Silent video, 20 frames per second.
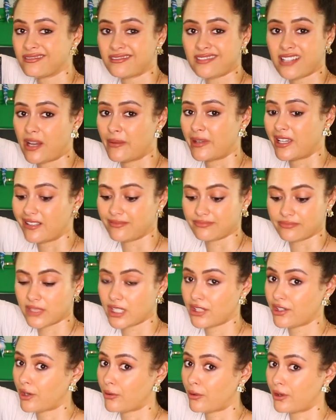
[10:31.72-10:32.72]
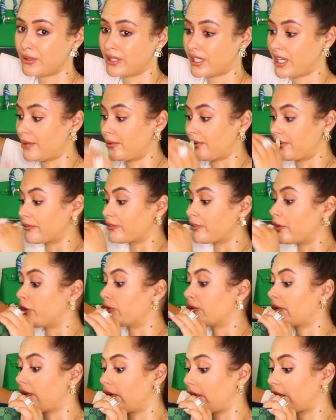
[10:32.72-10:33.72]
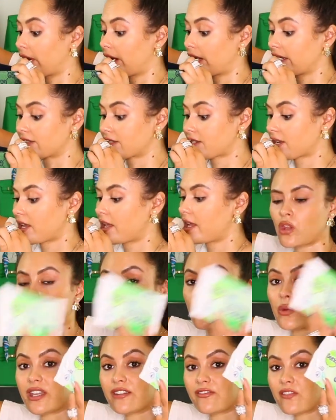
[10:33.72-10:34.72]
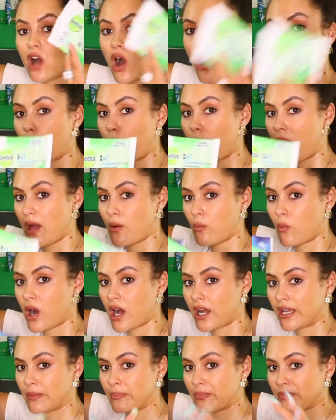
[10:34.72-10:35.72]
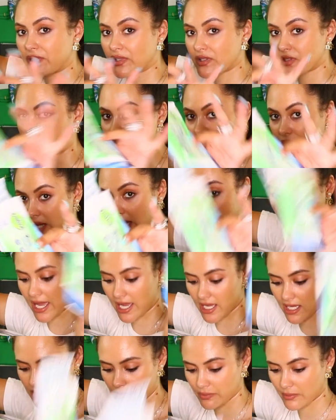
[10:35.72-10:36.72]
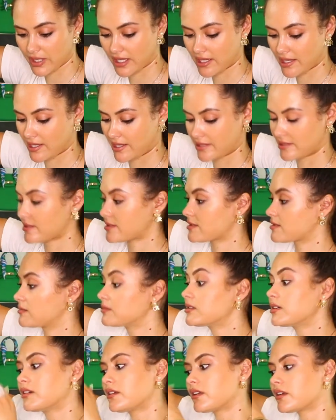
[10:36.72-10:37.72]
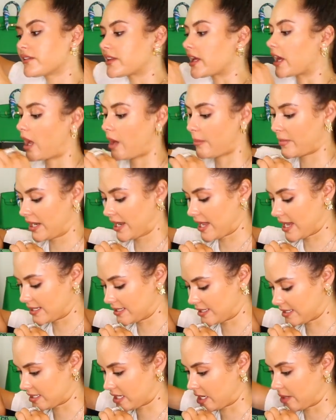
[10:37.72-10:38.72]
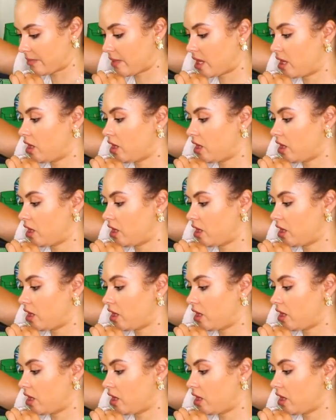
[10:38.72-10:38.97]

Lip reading: I mean, you know what we're going through, all right? We have got wet wipes, okay, because they come in handy.